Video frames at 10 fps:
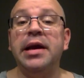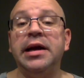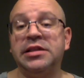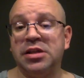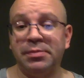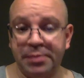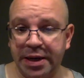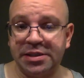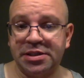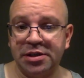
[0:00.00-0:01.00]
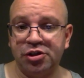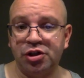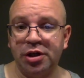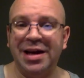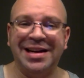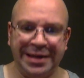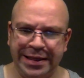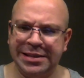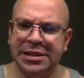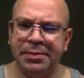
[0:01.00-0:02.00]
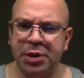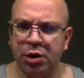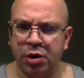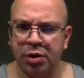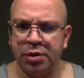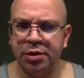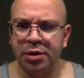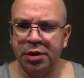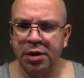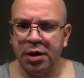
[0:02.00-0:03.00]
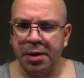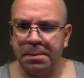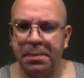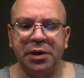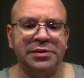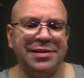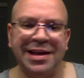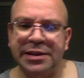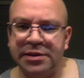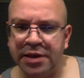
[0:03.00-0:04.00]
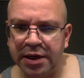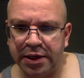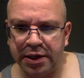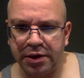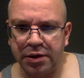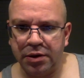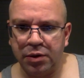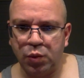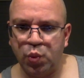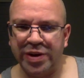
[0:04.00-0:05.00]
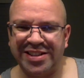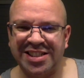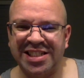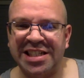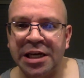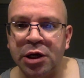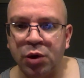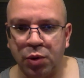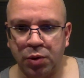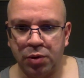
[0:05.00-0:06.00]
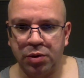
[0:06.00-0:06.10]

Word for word: It's a message. It needs to be heard, but they did it with skill.